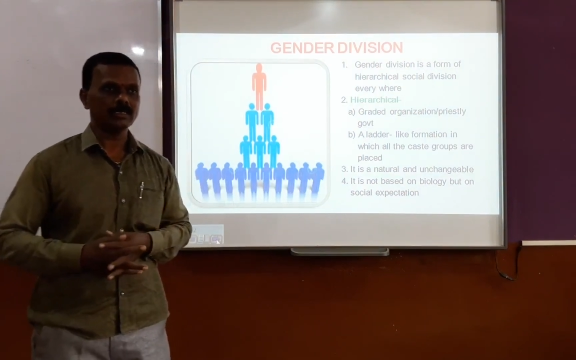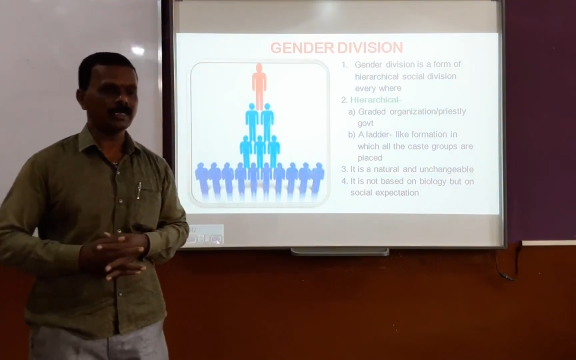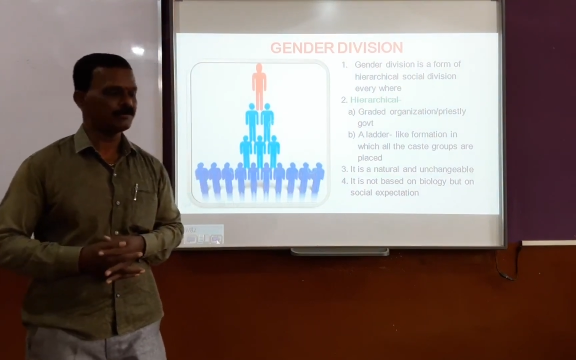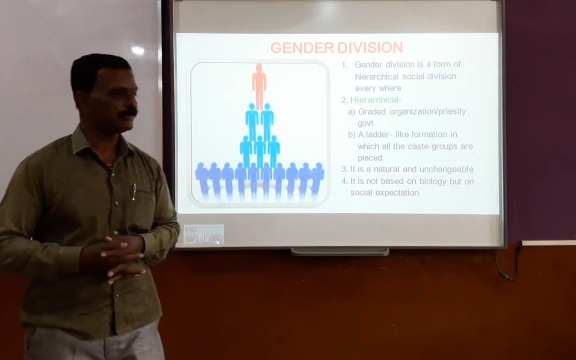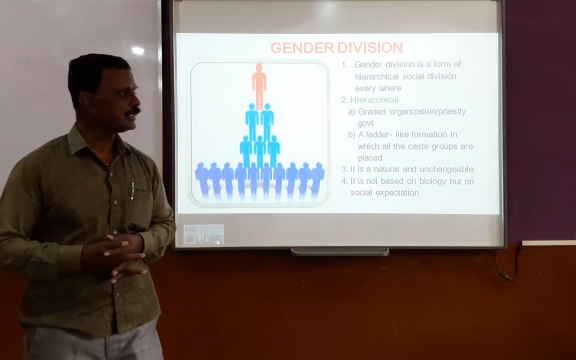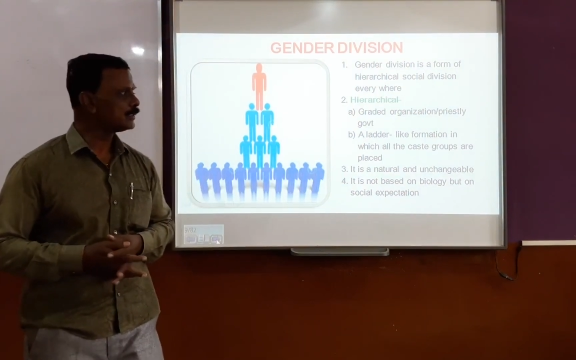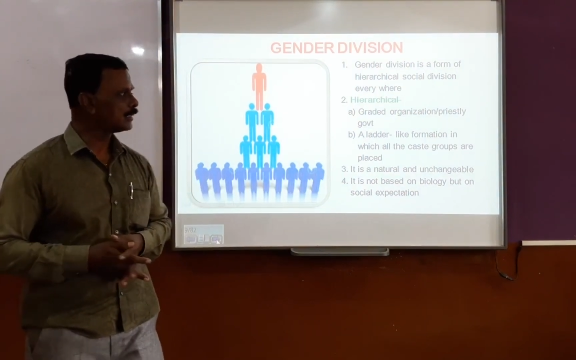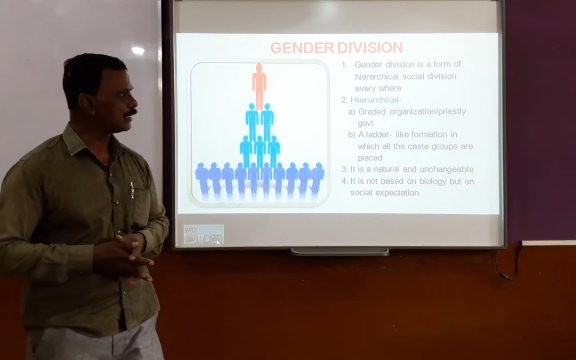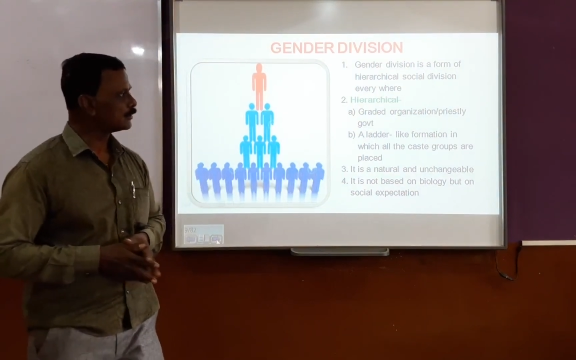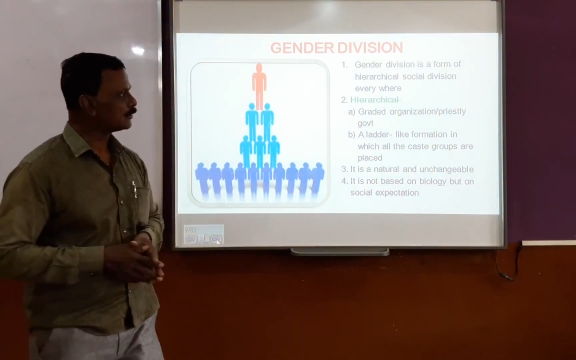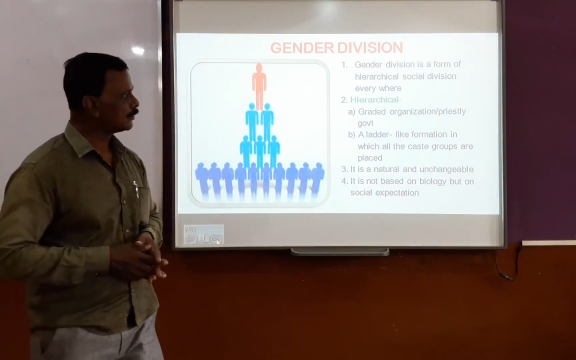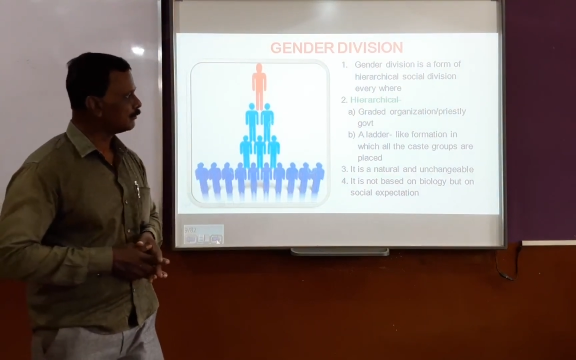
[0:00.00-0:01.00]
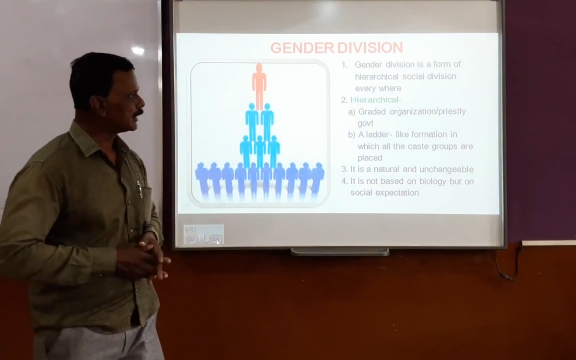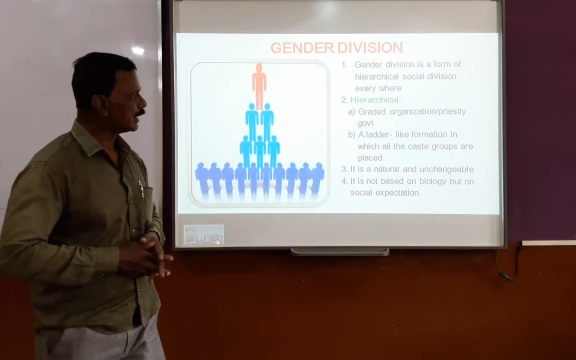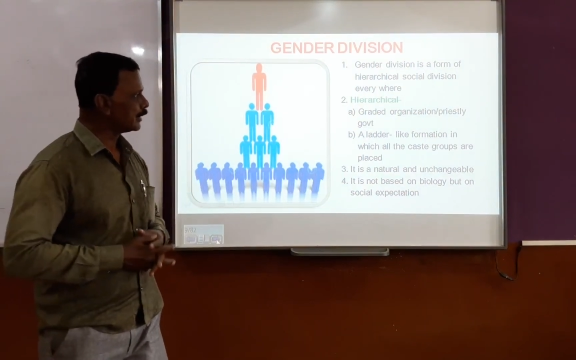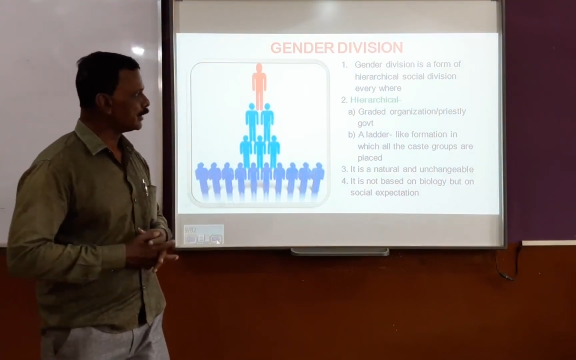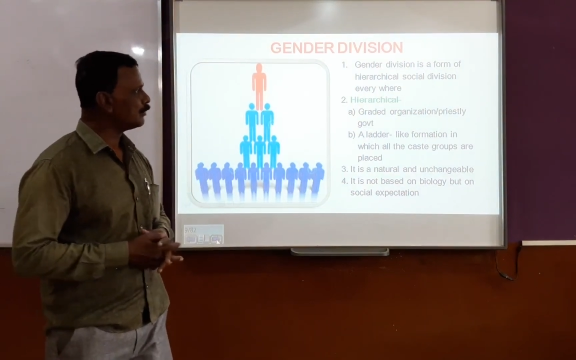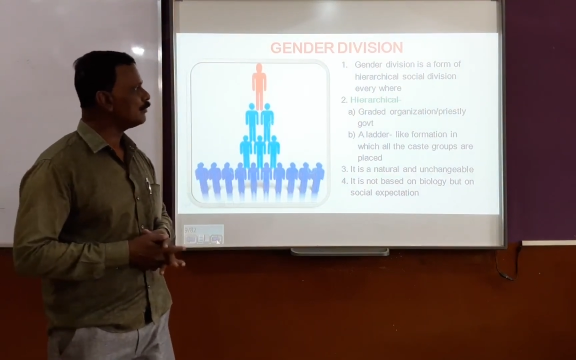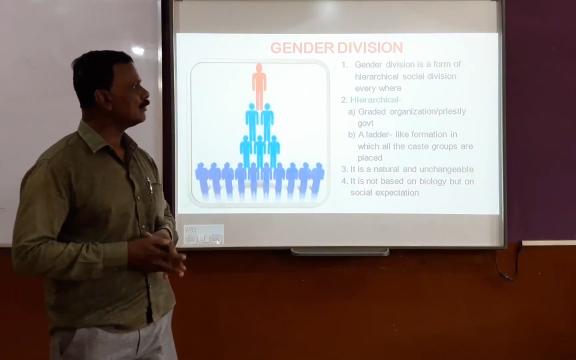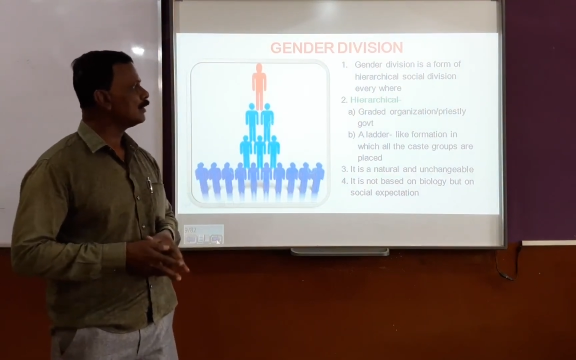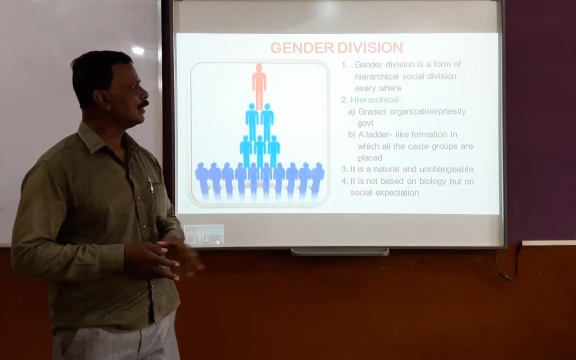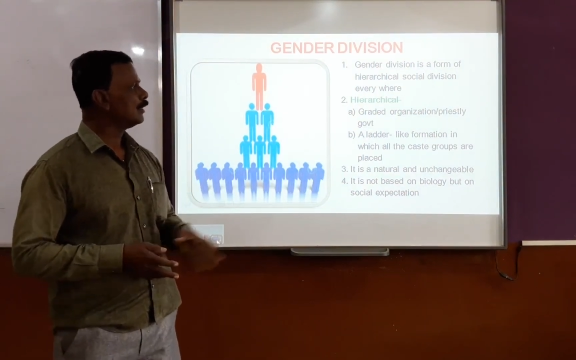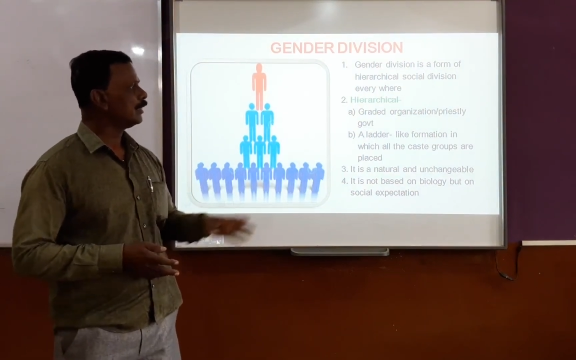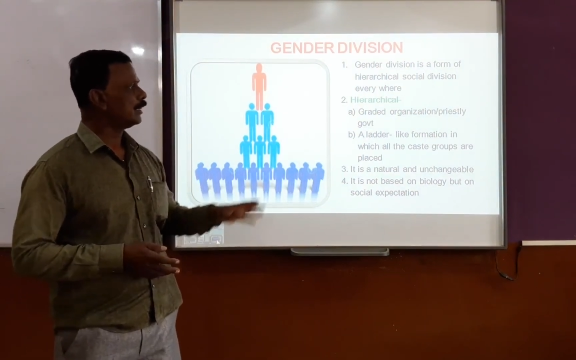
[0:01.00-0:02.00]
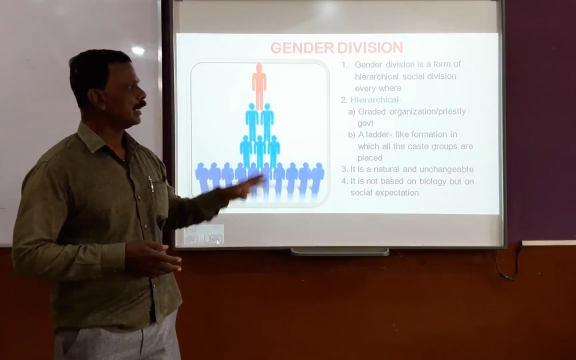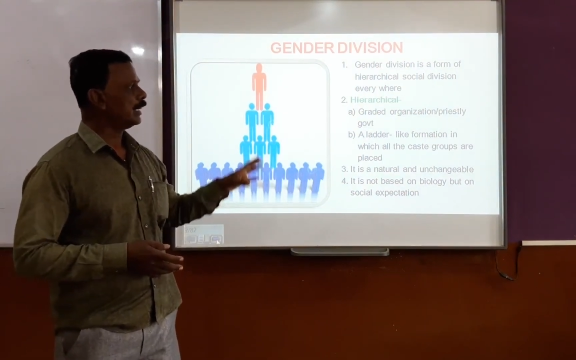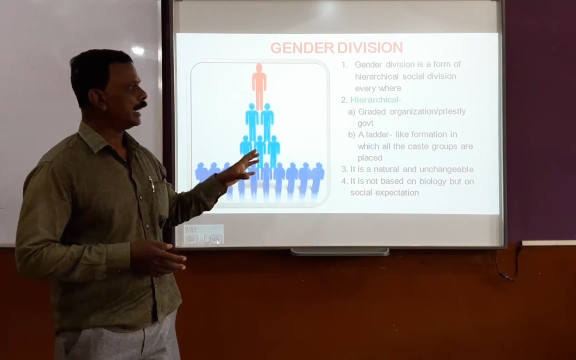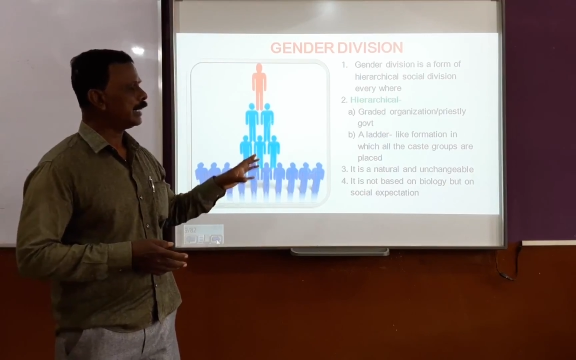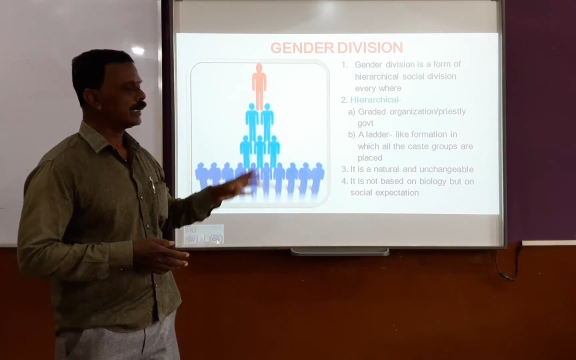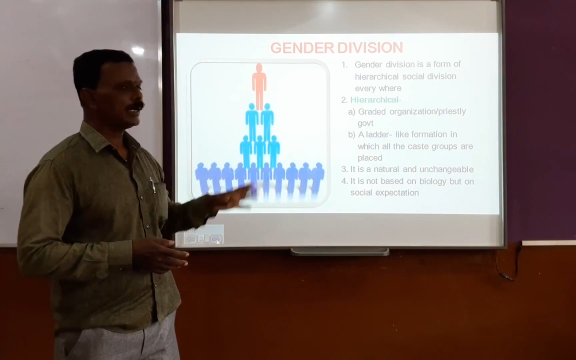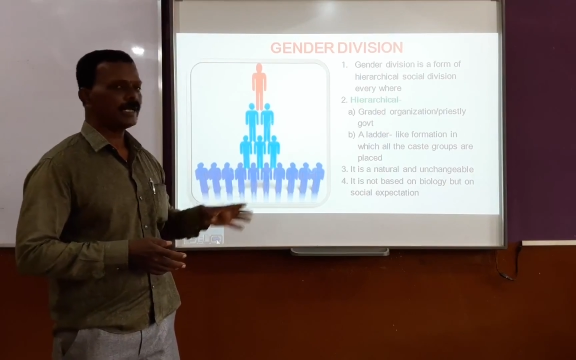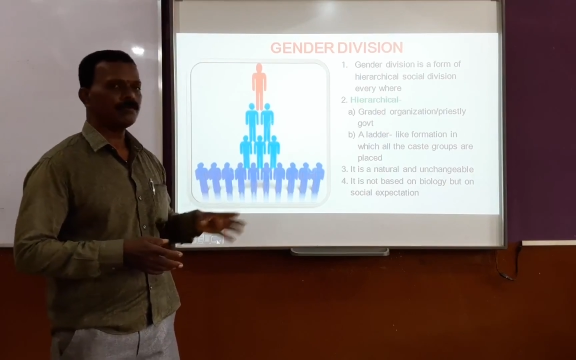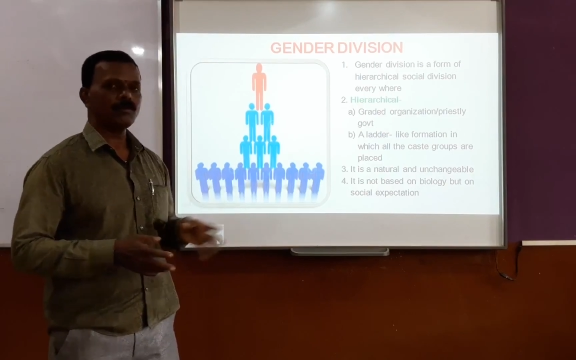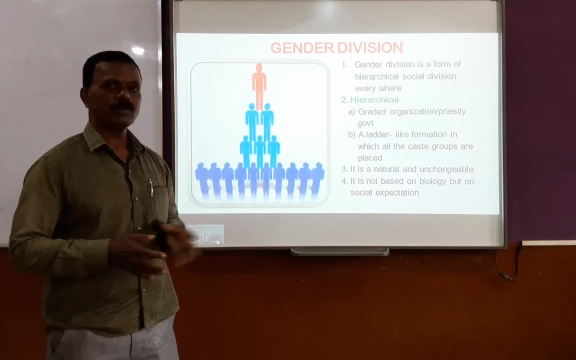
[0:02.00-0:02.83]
definition also we can give, a ladder-like